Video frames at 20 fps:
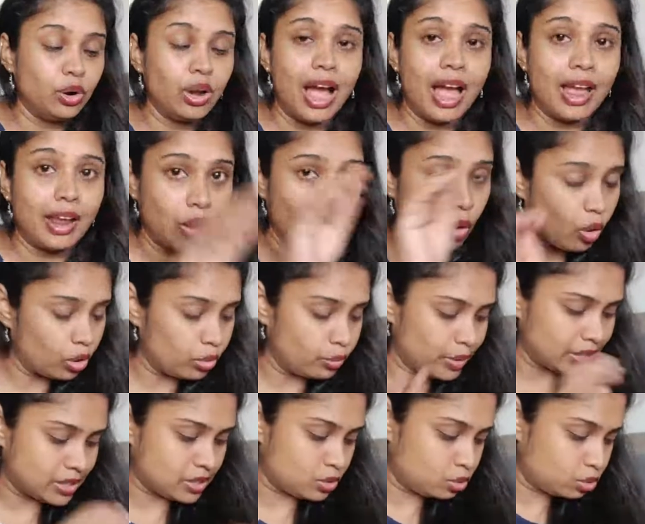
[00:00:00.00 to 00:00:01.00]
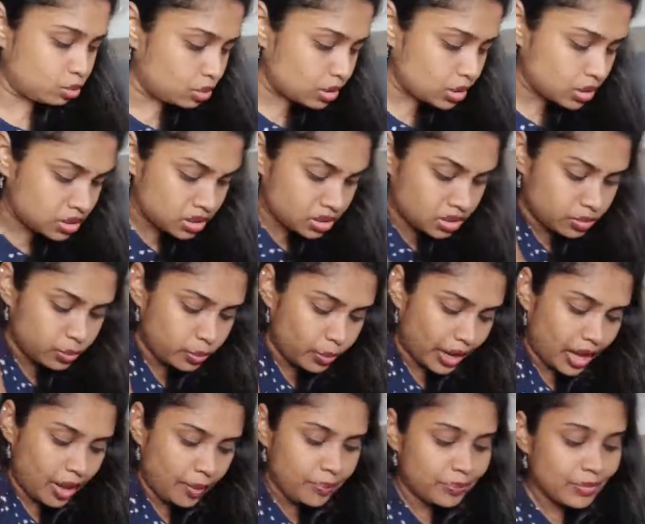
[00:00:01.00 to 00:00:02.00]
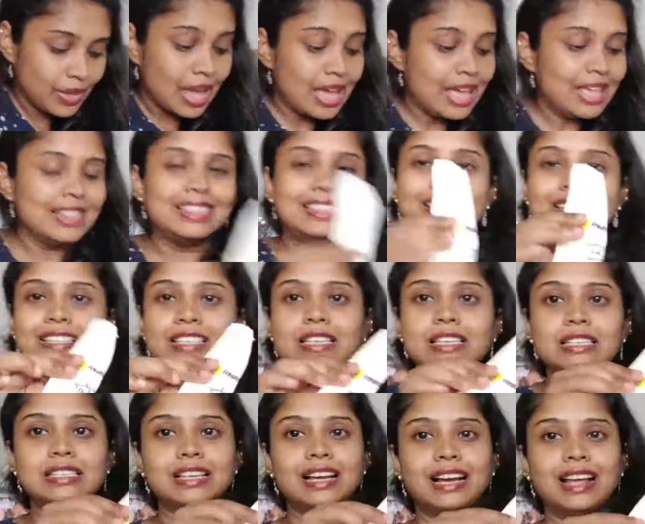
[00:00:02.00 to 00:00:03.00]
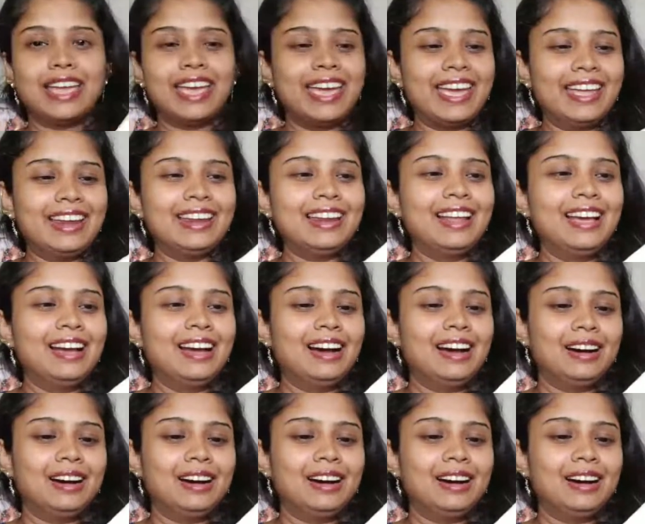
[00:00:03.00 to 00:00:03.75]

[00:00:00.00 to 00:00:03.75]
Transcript: I always do this way. This is again...